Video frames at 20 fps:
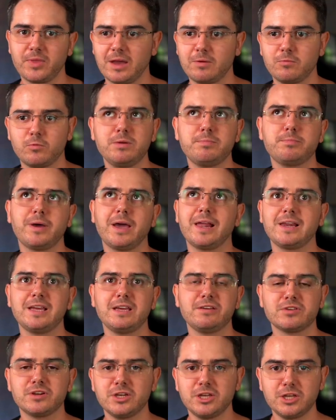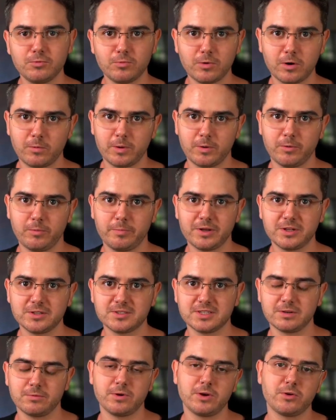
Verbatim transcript: And we barely even knew what we were building.